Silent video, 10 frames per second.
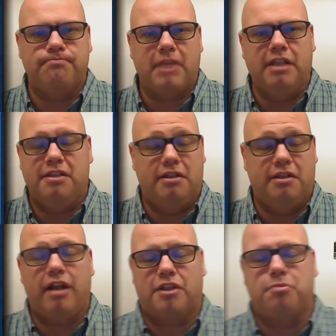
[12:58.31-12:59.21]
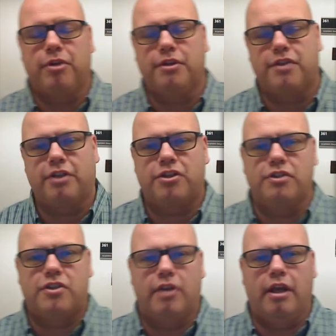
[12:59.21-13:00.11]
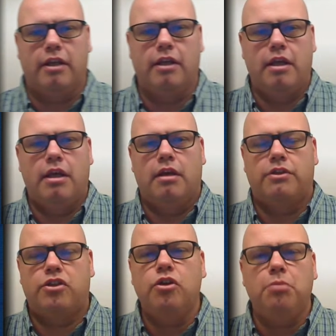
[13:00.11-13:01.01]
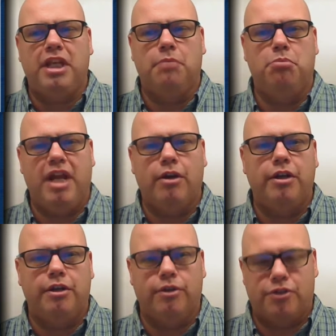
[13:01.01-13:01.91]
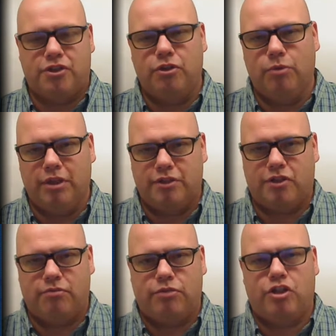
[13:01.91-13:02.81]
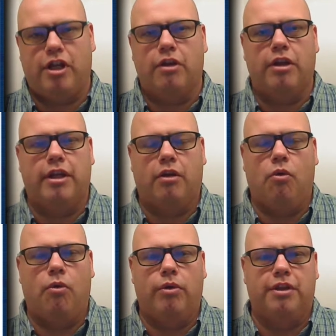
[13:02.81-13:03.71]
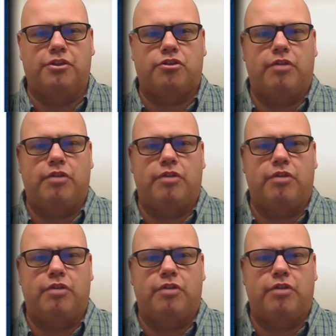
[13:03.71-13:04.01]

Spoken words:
did not experience, I should say, too many barriers to its sharing or its